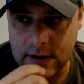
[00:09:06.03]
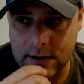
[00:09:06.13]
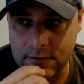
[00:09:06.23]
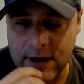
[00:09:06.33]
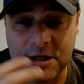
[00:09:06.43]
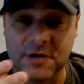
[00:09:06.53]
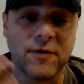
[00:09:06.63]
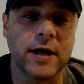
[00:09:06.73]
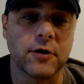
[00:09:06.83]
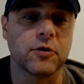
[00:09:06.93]
Ratchet
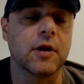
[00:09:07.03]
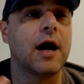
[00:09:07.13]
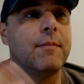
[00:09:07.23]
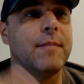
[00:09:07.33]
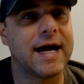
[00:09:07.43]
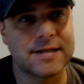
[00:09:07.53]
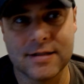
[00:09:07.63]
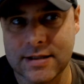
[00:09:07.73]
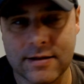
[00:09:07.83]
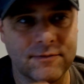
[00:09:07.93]
find other
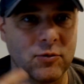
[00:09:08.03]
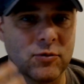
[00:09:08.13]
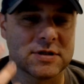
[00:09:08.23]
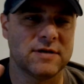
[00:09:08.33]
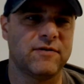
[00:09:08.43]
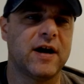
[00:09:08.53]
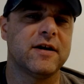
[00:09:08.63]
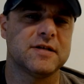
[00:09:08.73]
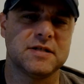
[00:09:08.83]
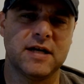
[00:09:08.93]
Lombaxes, and then of course the
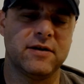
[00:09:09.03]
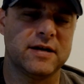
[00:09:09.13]
Nefarious is there.